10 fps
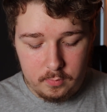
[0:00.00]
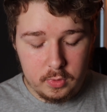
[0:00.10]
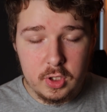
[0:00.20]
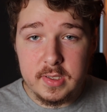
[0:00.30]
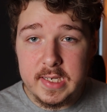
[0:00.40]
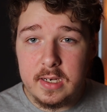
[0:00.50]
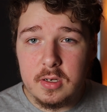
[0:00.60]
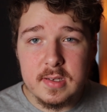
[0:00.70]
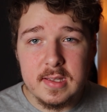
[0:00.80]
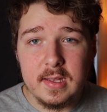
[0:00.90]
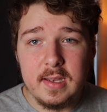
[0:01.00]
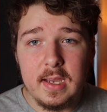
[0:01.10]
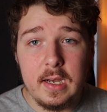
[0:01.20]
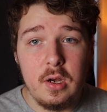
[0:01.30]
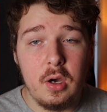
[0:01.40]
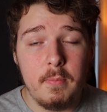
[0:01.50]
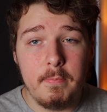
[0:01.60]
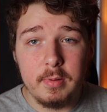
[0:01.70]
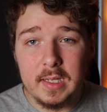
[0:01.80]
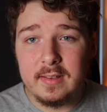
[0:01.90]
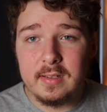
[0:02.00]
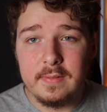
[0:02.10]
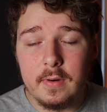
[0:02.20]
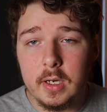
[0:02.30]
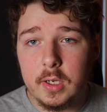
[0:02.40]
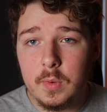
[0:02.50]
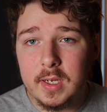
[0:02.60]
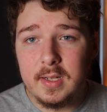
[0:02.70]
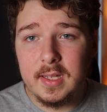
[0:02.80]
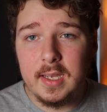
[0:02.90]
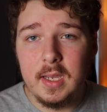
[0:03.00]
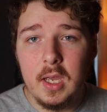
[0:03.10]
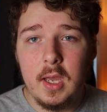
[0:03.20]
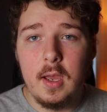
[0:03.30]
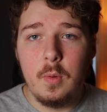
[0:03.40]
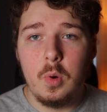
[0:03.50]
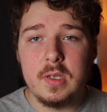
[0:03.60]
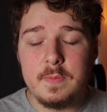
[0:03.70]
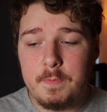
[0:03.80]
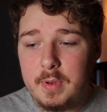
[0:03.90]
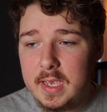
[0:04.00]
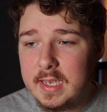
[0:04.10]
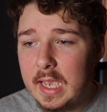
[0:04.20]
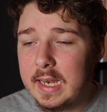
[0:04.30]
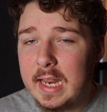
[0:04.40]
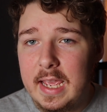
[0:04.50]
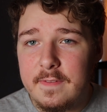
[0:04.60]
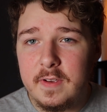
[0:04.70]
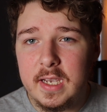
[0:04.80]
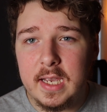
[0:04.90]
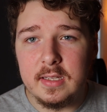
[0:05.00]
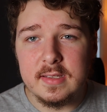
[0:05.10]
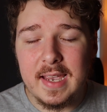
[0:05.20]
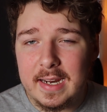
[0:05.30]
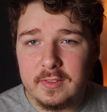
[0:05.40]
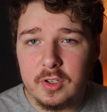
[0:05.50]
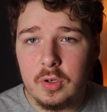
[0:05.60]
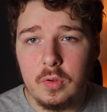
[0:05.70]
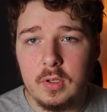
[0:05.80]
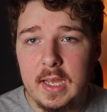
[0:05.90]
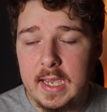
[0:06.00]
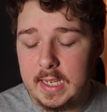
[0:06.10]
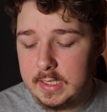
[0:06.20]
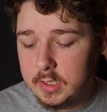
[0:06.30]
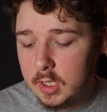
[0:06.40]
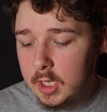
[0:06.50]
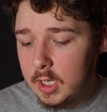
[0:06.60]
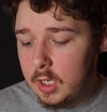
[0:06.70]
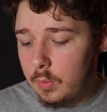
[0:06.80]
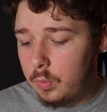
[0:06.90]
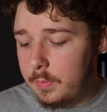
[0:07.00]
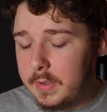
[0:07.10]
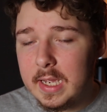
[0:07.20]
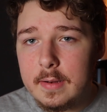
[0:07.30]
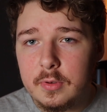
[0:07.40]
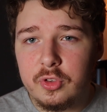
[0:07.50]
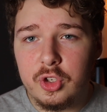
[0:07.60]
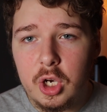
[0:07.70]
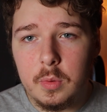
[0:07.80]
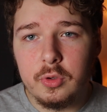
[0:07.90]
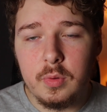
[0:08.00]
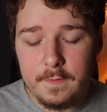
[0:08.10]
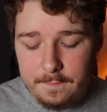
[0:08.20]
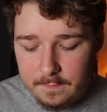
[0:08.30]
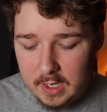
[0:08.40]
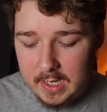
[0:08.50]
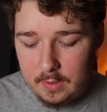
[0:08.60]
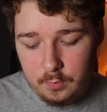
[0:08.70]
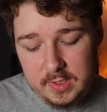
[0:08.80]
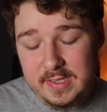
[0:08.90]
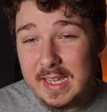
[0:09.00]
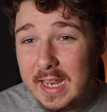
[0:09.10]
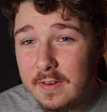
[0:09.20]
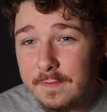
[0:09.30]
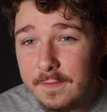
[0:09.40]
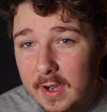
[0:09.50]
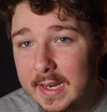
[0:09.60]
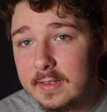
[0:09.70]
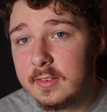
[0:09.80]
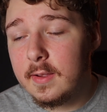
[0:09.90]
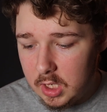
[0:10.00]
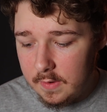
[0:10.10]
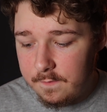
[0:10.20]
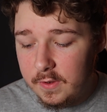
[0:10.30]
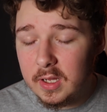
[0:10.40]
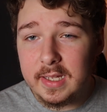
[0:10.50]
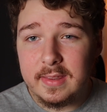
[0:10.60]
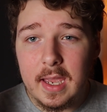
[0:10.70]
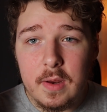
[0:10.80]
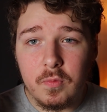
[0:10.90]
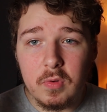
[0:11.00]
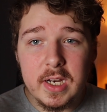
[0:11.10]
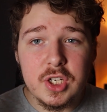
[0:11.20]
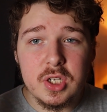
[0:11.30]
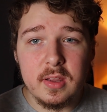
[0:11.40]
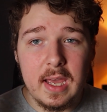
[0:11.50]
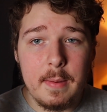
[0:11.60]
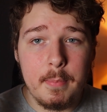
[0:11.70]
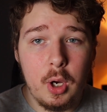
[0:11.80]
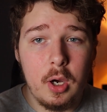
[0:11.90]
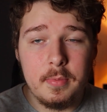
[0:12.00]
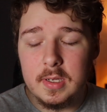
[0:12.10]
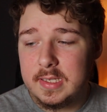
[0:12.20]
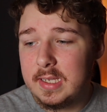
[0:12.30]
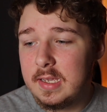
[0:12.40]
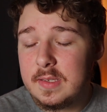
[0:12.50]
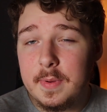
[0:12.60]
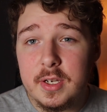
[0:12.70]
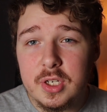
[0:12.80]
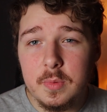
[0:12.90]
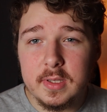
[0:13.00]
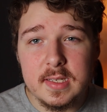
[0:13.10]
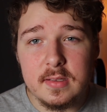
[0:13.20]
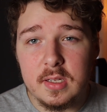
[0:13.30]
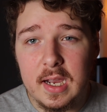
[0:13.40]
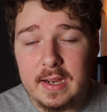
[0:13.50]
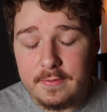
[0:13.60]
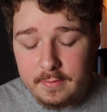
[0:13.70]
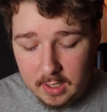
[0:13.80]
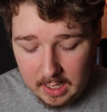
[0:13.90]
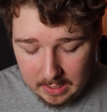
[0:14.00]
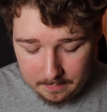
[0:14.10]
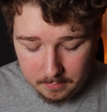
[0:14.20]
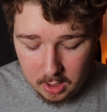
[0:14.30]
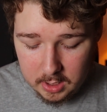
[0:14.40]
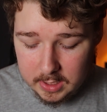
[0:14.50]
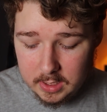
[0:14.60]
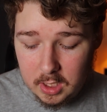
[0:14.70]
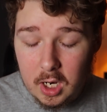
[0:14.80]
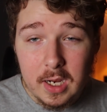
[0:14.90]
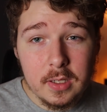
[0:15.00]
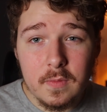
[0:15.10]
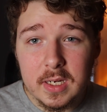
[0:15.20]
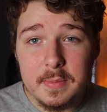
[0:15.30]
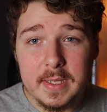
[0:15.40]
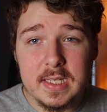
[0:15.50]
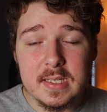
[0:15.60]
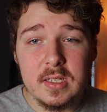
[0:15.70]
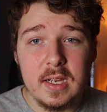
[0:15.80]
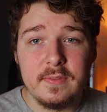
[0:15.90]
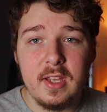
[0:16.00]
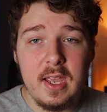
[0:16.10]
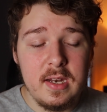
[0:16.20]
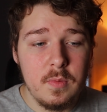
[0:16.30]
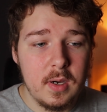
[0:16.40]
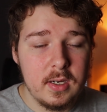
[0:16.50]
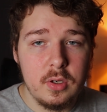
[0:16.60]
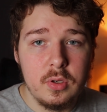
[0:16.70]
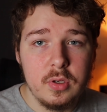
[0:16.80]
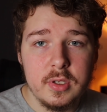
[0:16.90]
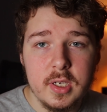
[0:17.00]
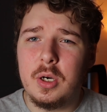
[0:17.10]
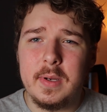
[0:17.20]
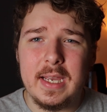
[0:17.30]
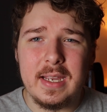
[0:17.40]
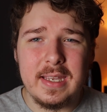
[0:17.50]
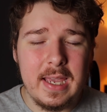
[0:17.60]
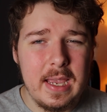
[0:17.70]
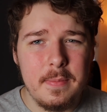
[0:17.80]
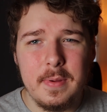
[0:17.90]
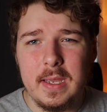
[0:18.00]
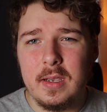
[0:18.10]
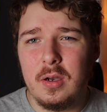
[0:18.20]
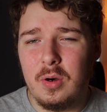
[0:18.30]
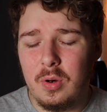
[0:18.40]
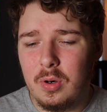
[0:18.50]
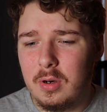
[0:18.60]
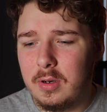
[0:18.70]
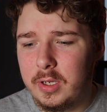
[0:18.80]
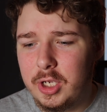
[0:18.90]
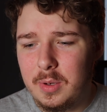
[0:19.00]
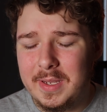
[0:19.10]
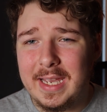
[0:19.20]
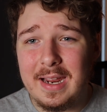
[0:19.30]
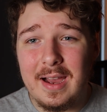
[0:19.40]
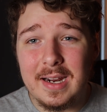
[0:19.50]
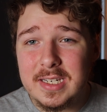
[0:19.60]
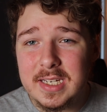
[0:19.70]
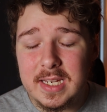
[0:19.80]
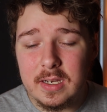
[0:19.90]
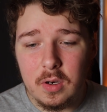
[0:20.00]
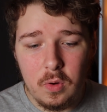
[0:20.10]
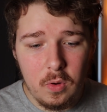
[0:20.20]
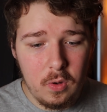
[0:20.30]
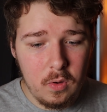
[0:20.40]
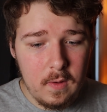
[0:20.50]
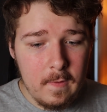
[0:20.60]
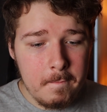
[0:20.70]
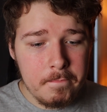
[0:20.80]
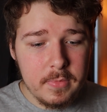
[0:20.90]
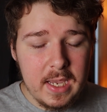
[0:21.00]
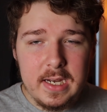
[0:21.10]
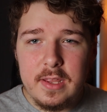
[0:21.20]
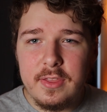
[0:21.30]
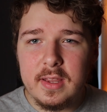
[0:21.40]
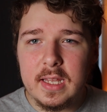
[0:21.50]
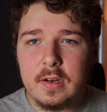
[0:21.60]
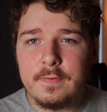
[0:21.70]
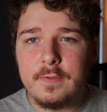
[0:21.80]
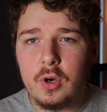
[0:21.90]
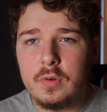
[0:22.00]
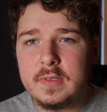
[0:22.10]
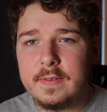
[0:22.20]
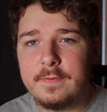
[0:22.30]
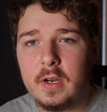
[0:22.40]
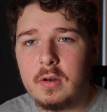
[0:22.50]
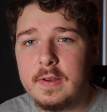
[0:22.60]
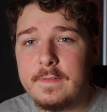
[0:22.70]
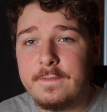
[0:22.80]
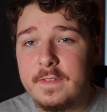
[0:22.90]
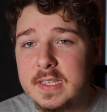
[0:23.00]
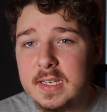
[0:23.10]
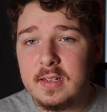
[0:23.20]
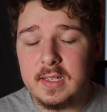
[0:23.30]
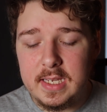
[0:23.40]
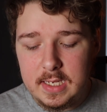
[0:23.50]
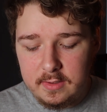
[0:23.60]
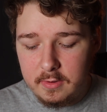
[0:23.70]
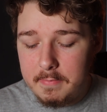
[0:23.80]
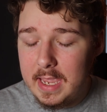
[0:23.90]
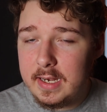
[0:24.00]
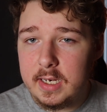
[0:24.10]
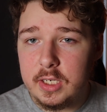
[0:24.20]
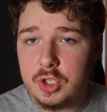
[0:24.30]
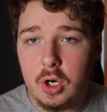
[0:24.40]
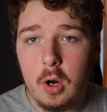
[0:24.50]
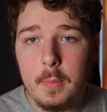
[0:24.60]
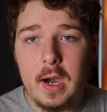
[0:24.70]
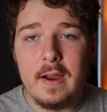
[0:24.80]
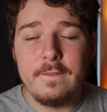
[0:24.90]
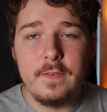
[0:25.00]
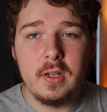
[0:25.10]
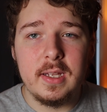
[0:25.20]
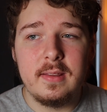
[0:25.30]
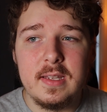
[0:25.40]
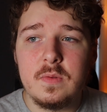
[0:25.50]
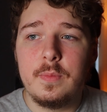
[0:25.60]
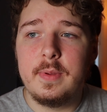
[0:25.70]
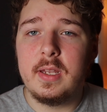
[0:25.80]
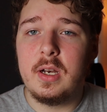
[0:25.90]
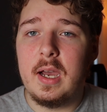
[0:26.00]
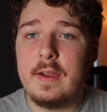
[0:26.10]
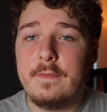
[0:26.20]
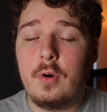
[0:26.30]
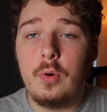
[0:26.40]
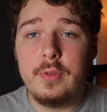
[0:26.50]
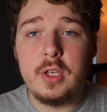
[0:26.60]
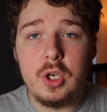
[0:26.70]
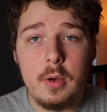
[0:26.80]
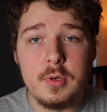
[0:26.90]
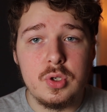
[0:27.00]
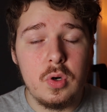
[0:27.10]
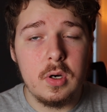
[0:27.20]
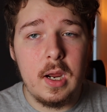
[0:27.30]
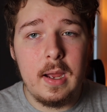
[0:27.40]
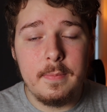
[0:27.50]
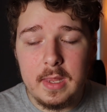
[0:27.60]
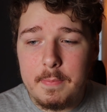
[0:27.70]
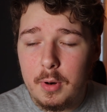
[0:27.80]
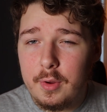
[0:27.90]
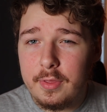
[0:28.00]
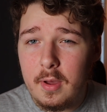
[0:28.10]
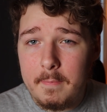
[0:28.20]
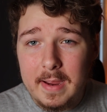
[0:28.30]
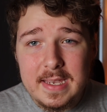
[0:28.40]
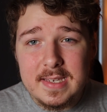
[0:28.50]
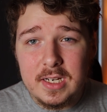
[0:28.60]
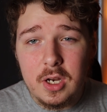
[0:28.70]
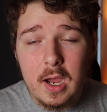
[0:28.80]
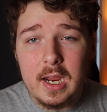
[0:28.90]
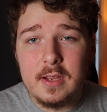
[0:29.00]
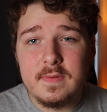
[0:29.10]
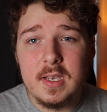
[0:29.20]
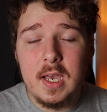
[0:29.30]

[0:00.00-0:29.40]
continuously and not blunted very quickly, was big and heavy and tactical, and would be able to go into a fight and withstand a fight. I feel like they reached that purpose, especially with this knife. I highly recommend this knife to anyone who's going out camping or going out hunting or anything that involves a very physically demanding job. I feel like this would be the knife, or the Gerber strong arm. They're both amazing knives,